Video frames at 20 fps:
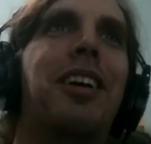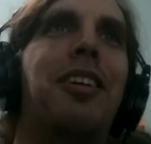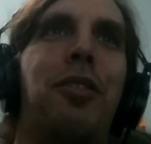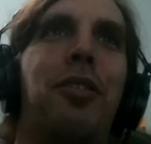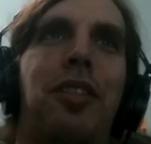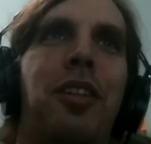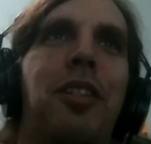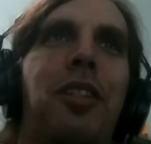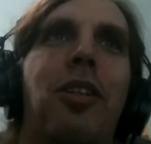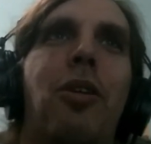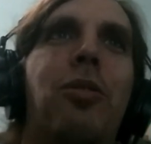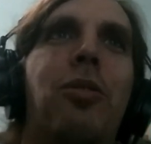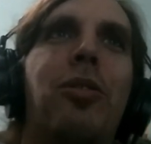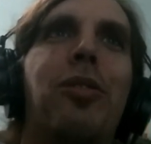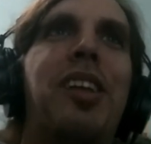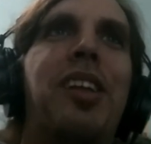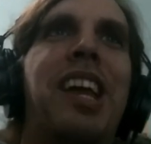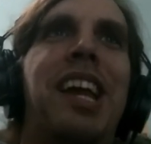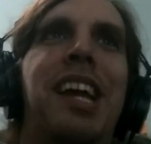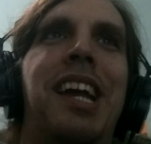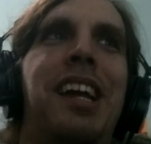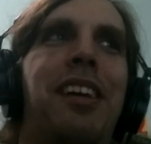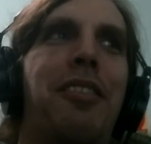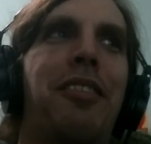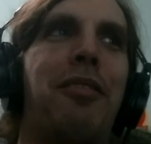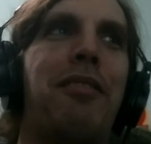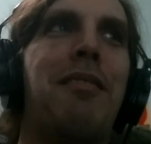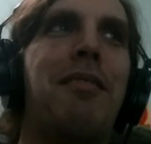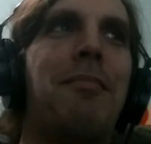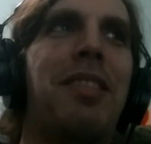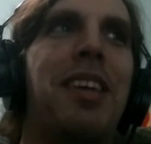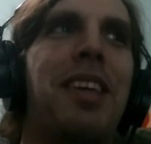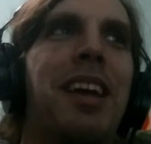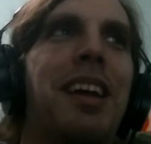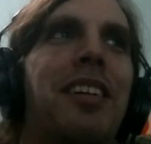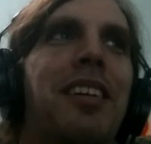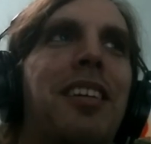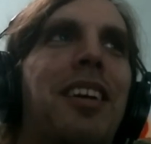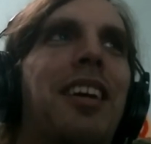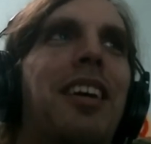or the local king or
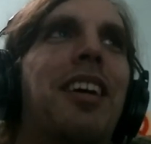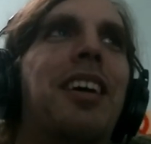something,